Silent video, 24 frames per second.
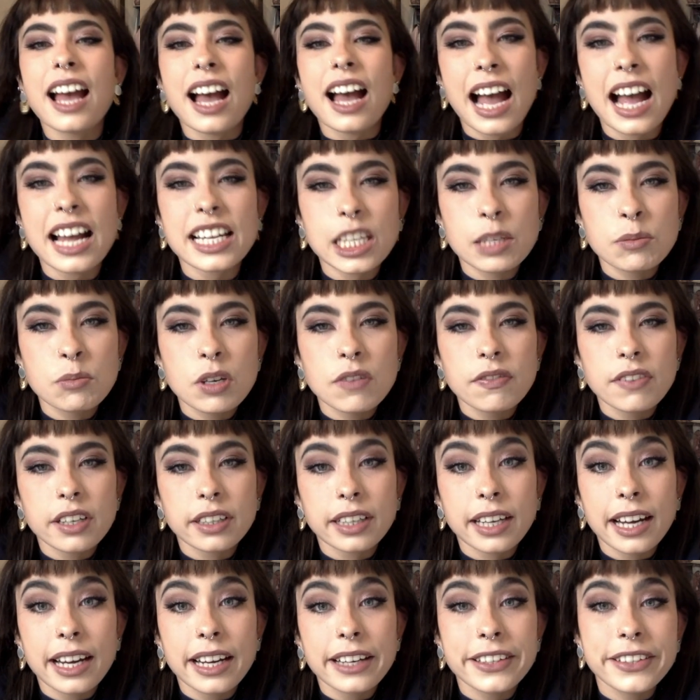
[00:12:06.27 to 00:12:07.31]
I had to move
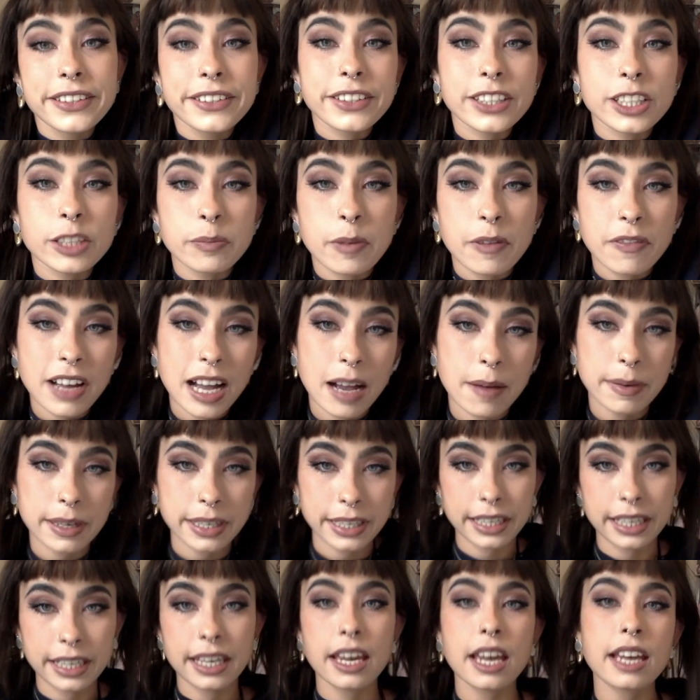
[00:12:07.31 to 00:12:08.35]
locations because my
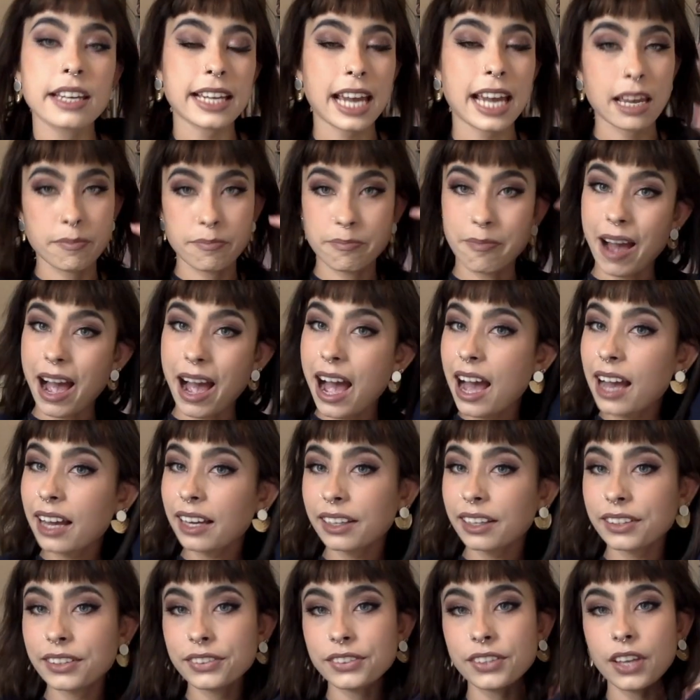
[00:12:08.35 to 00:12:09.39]
family came
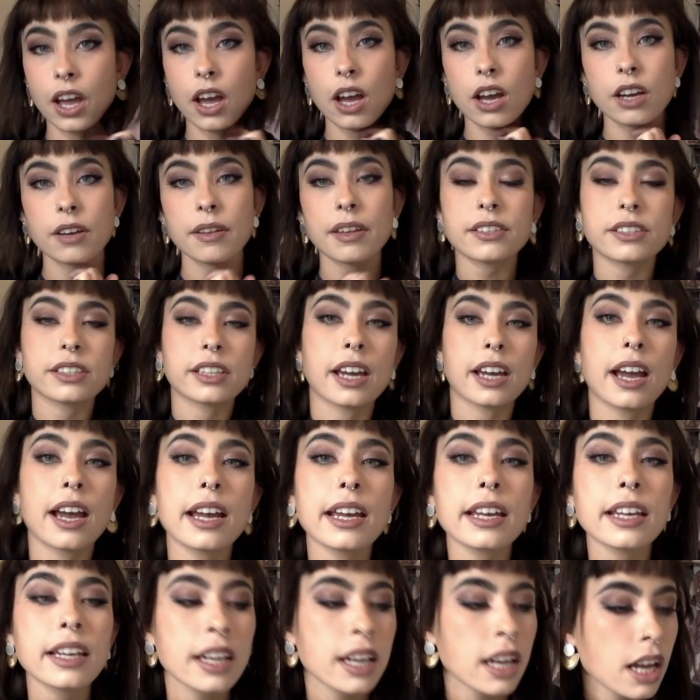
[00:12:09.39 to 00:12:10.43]
back, so that's
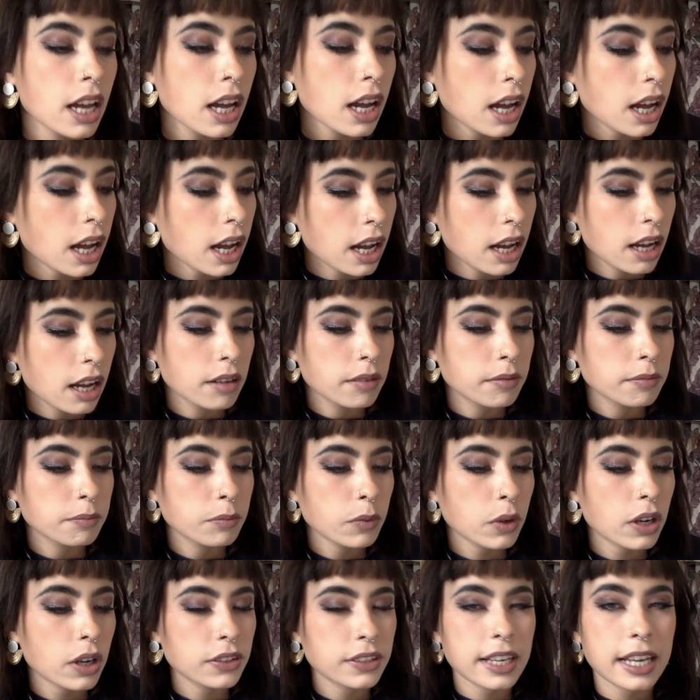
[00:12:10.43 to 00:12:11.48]
okay.
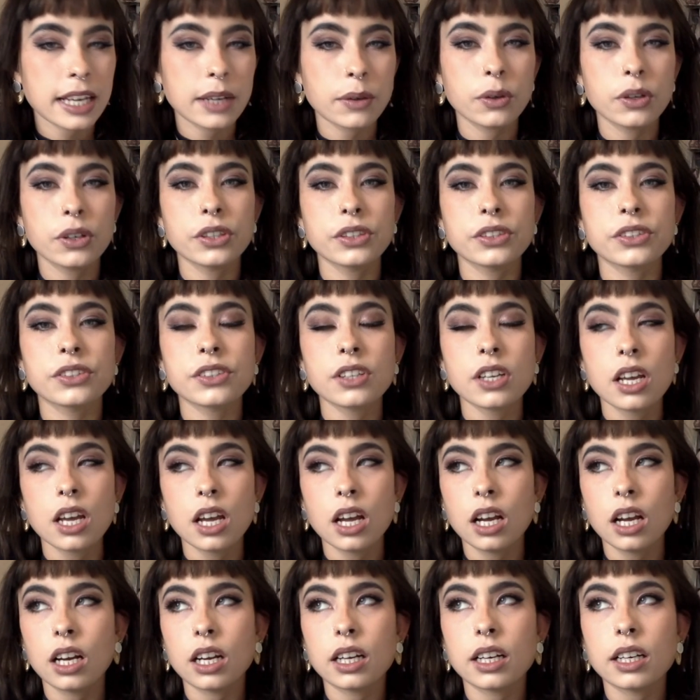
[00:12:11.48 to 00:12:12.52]
What I was saying was,
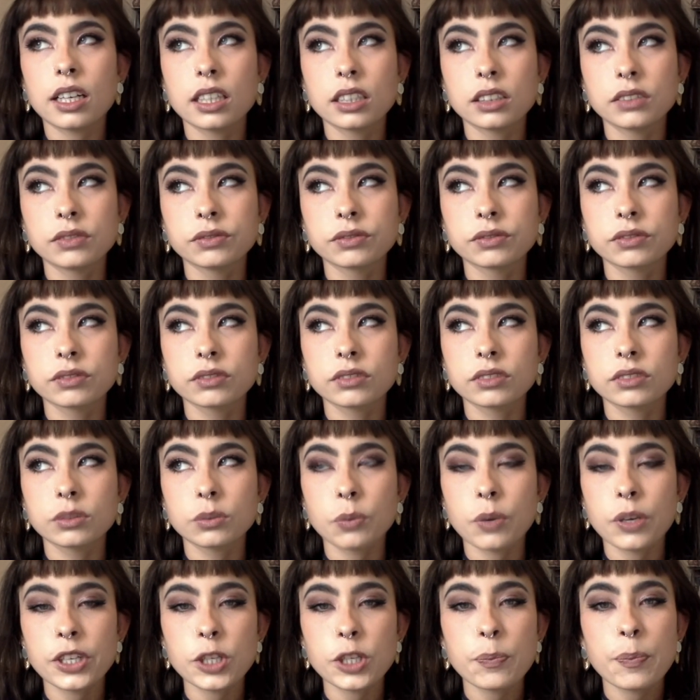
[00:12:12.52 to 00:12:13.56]

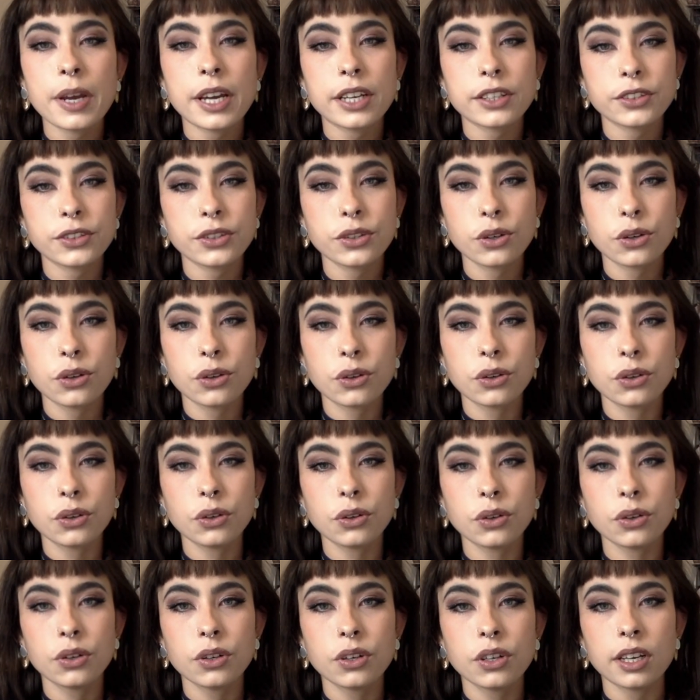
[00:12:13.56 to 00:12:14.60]
when you pitch
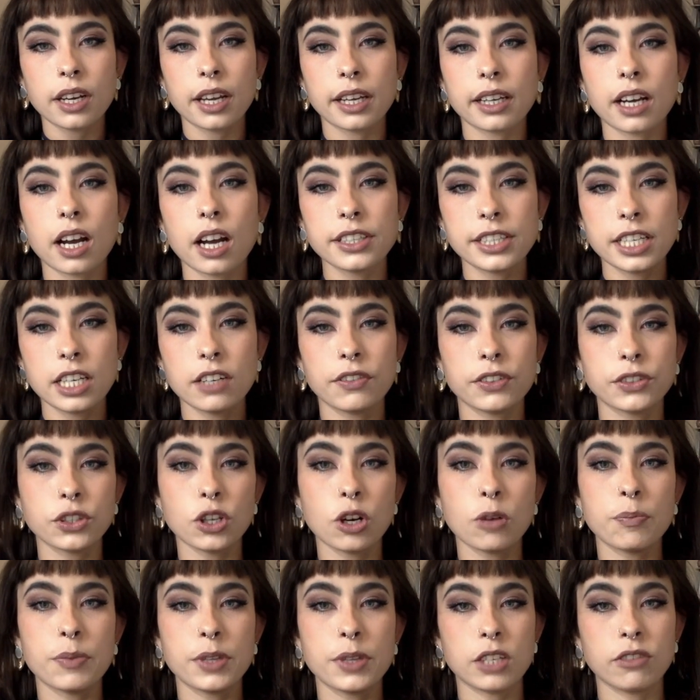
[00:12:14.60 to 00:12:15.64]
your like idea of a
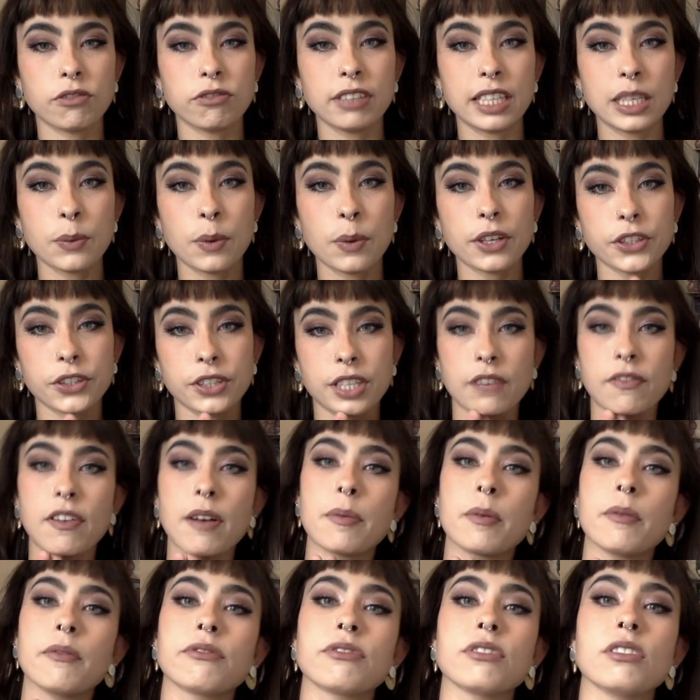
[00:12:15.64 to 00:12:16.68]
job that you've really worked yourself
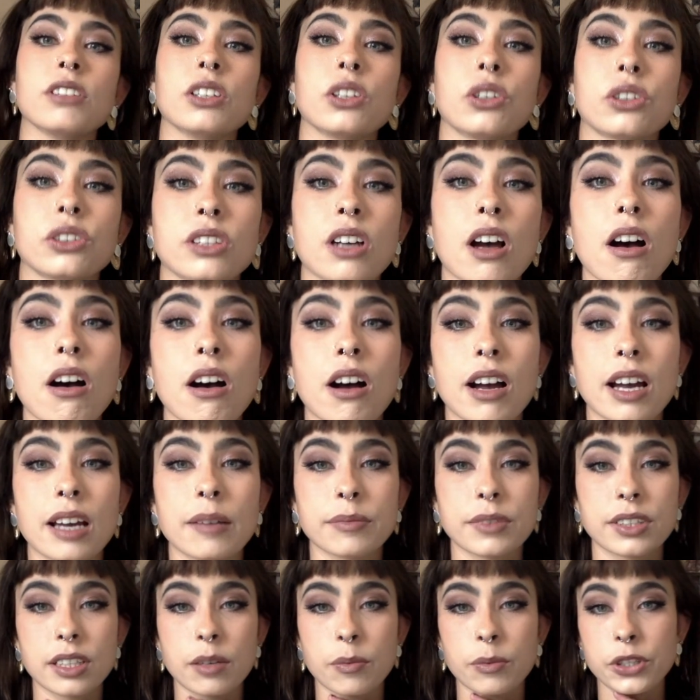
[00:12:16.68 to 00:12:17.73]
up on for a long
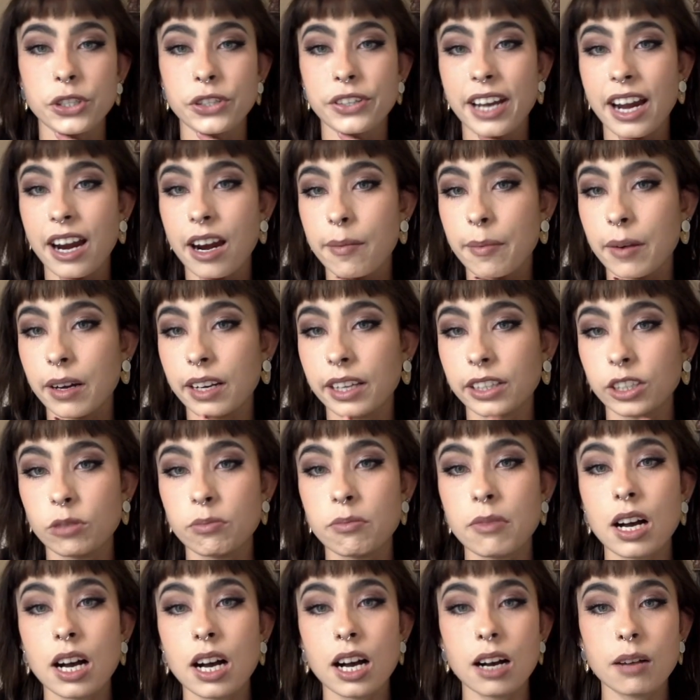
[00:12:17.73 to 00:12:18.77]
time, someone you care about, like your
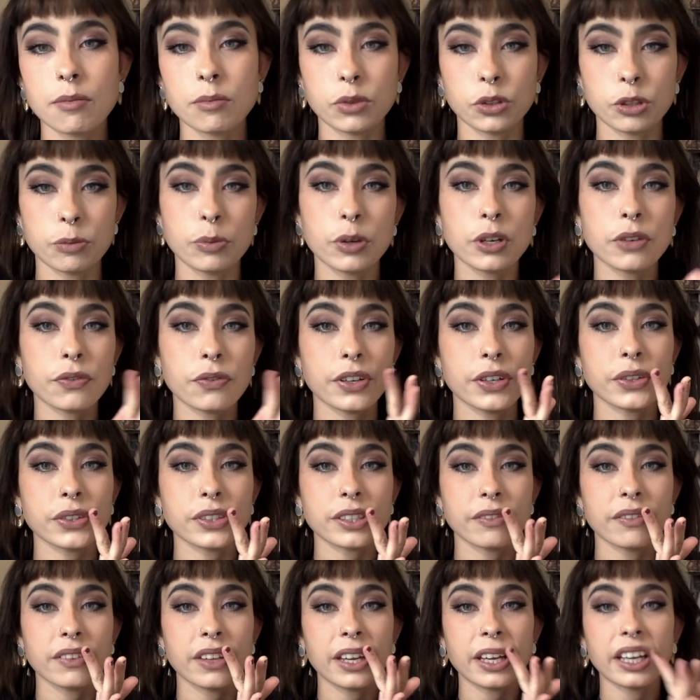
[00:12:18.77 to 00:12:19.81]
mum or your boyfriend or
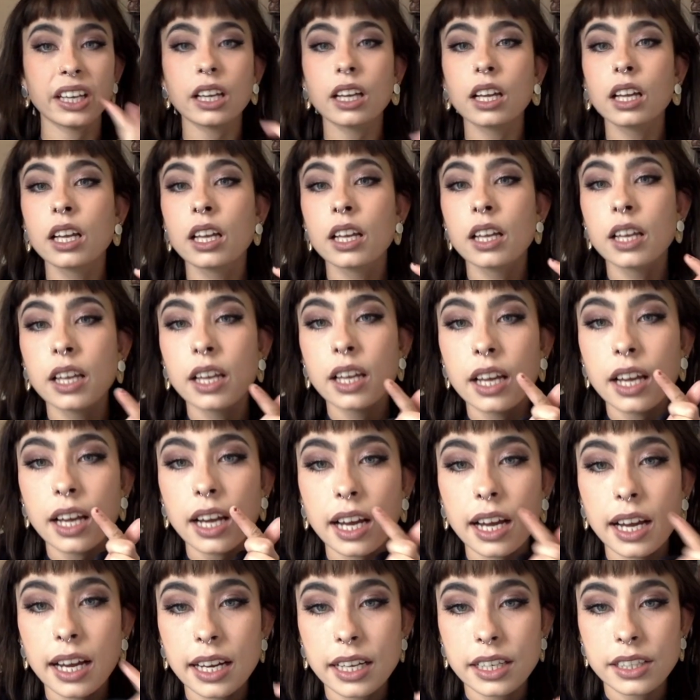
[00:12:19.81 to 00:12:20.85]
something,
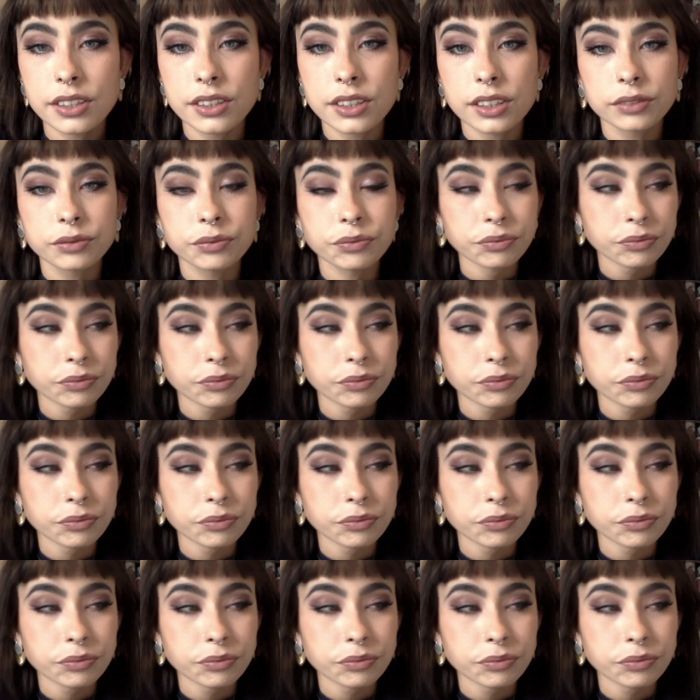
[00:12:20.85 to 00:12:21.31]
and